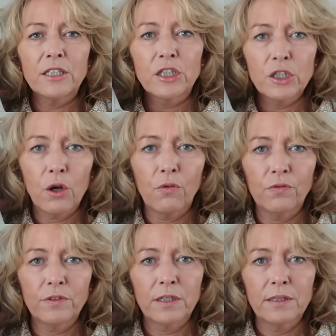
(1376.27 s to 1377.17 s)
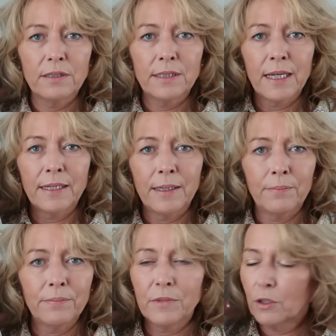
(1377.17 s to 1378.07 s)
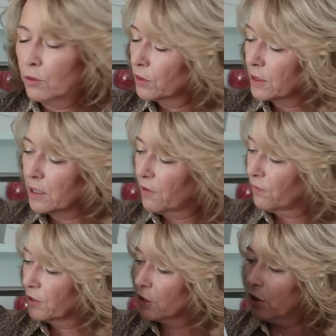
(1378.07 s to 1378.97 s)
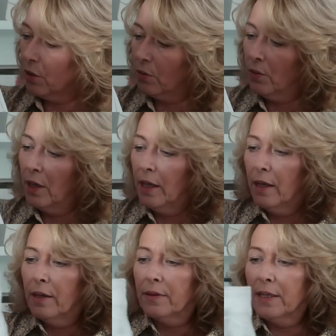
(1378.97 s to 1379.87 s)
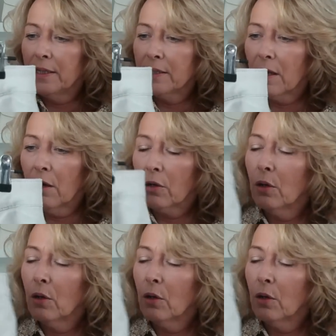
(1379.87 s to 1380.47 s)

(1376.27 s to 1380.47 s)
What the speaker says: soft denim, not stiff at all. These are